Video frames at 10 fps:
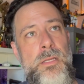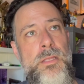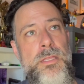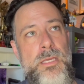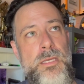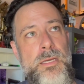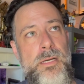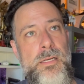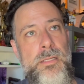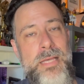the
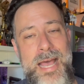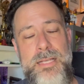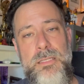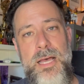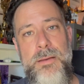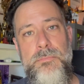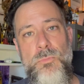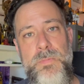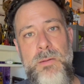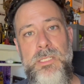Haslab
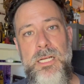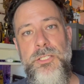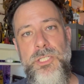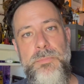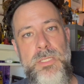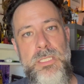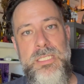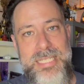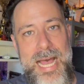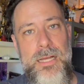Republic Gunship is
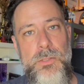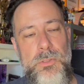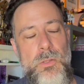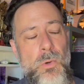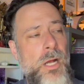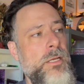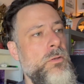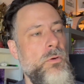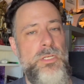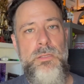exactly what they wanted
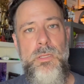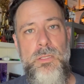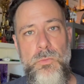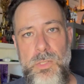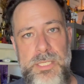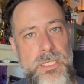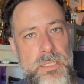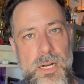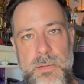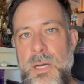or is something that they're really
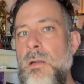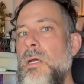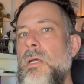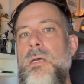excited about,